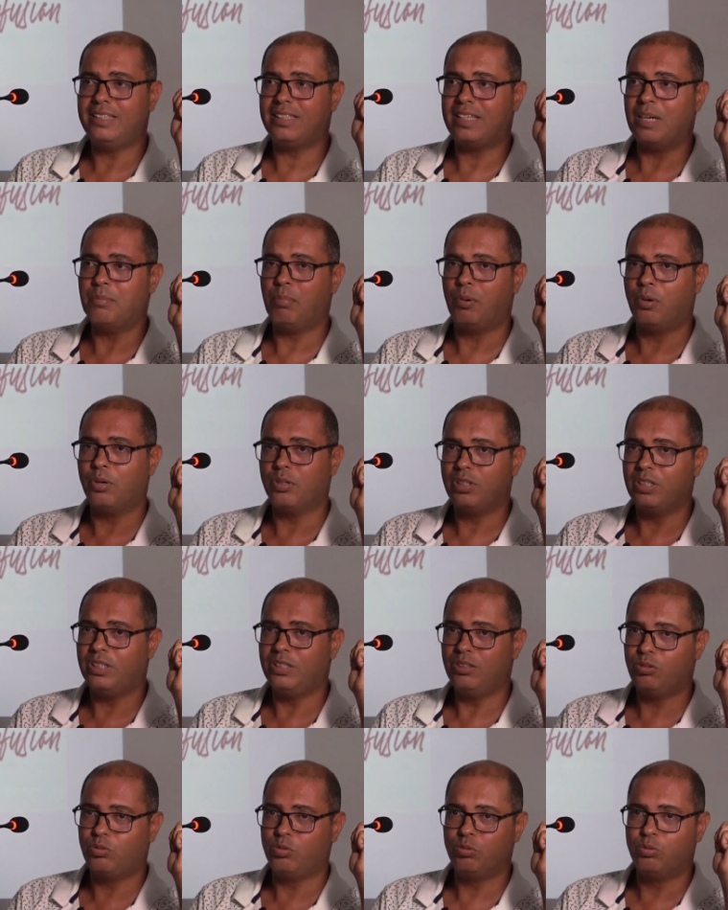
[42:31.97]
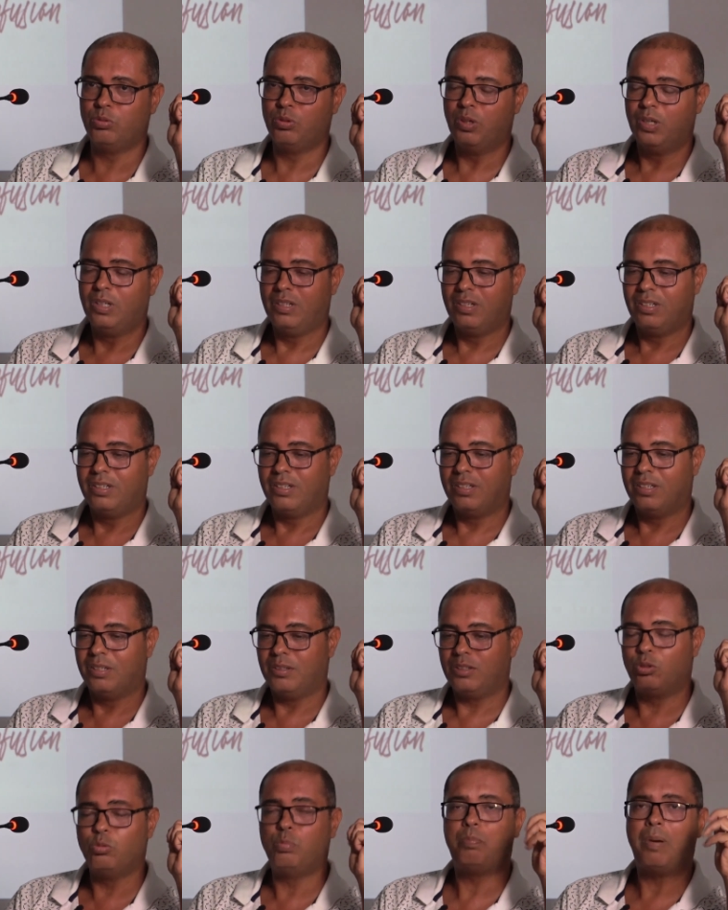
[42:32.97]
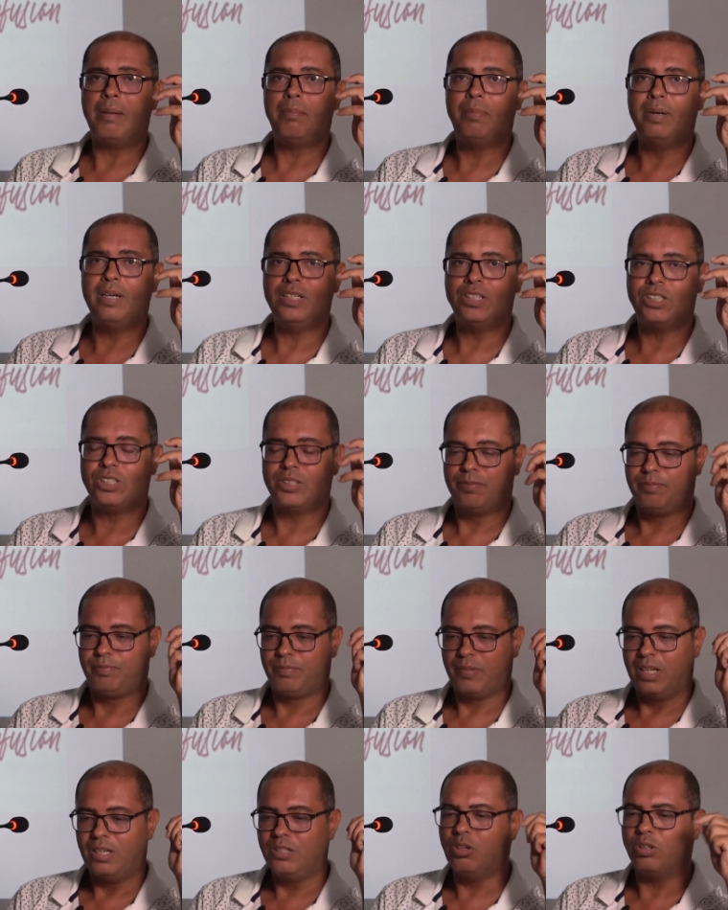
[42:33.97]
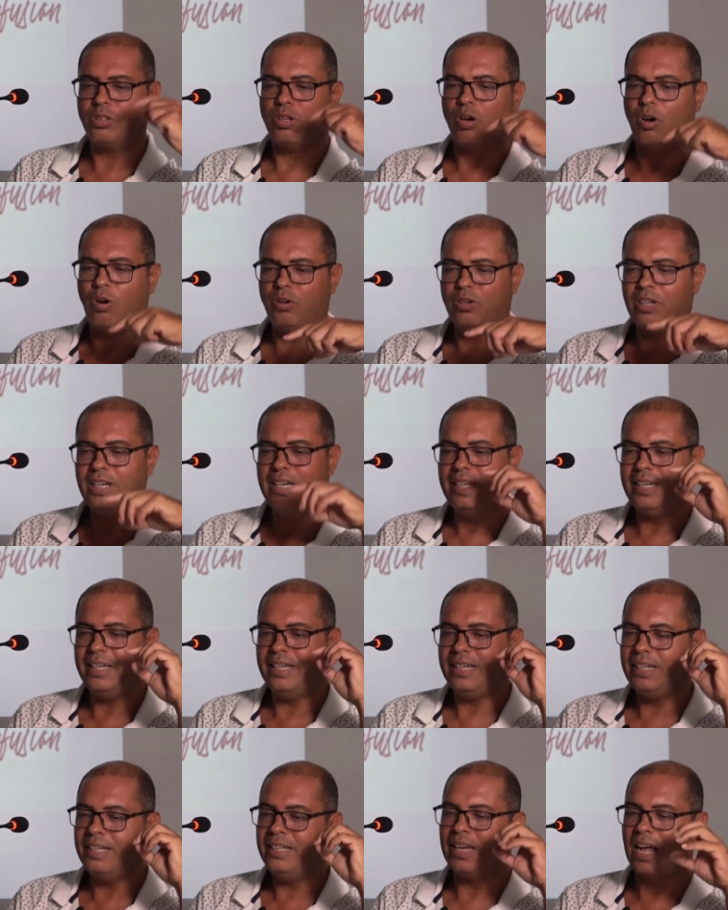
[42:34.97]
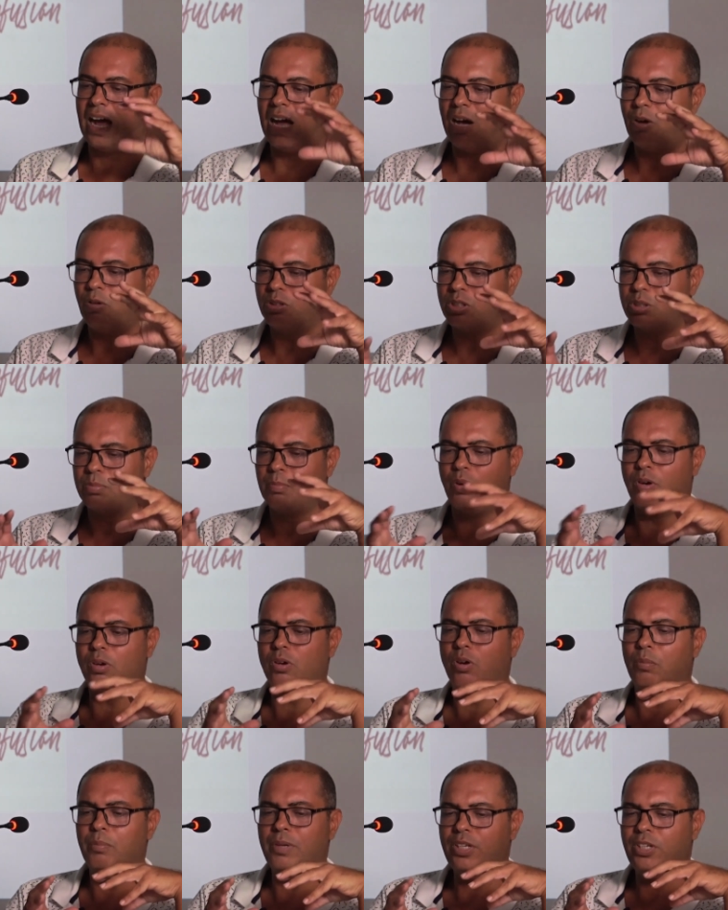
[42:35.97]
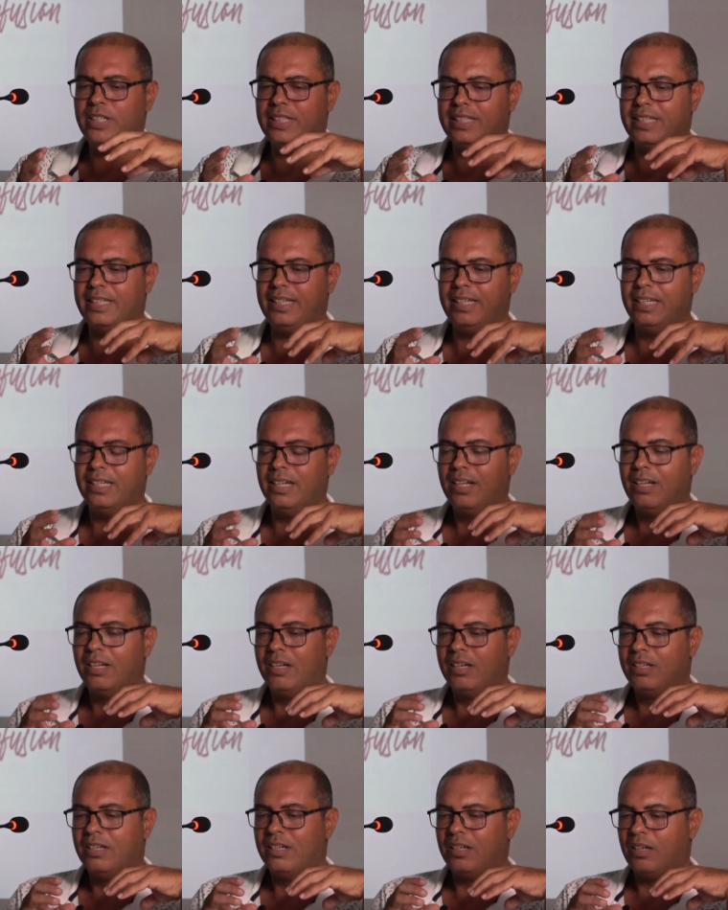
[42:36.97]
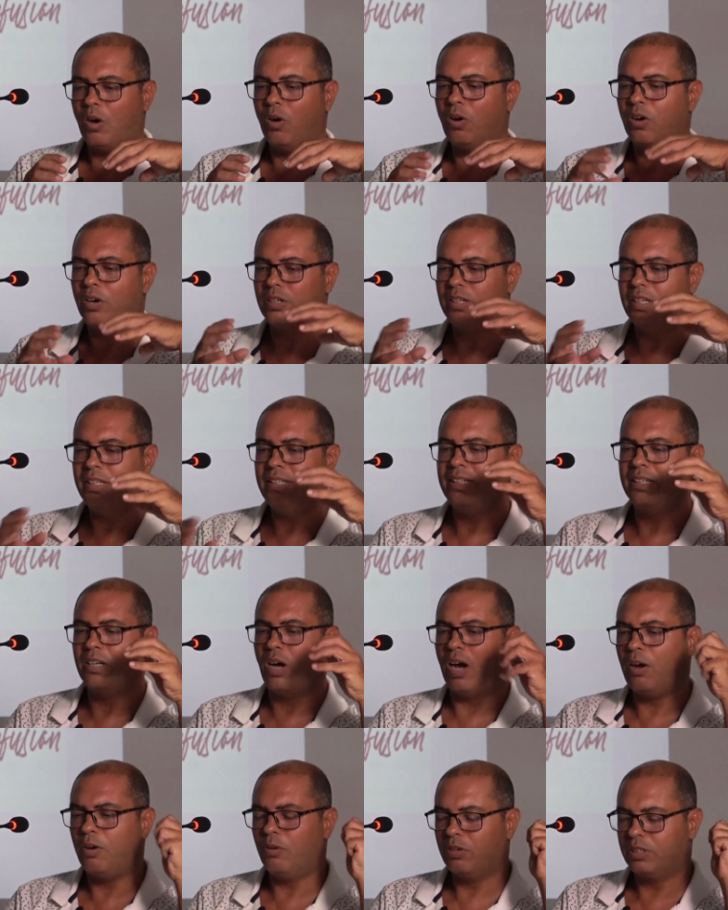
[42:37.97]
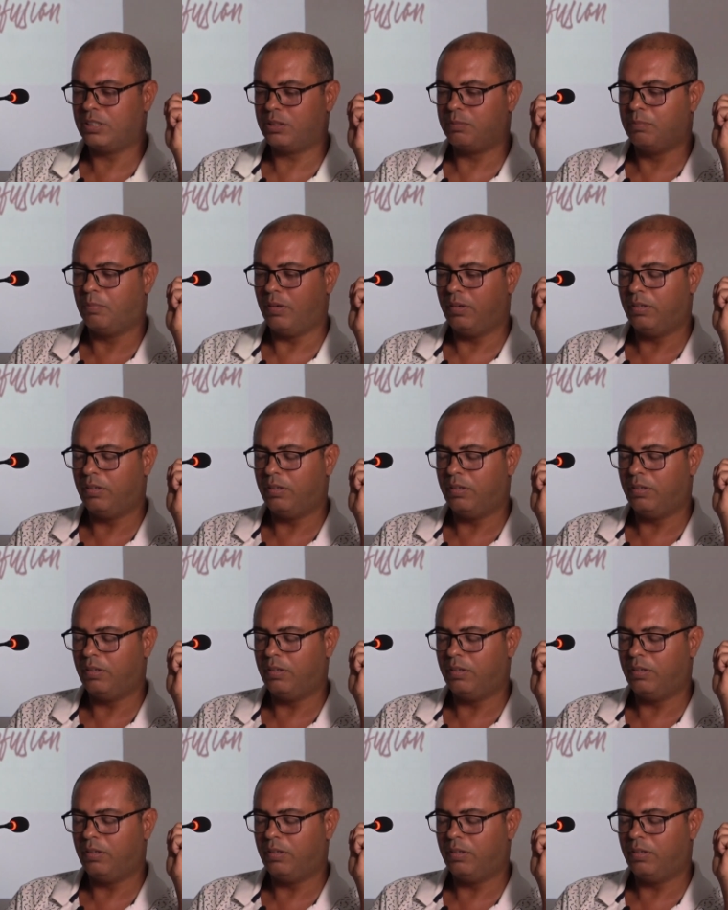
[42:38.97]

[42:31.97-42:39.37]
It's important to publish, not only in our small community or in our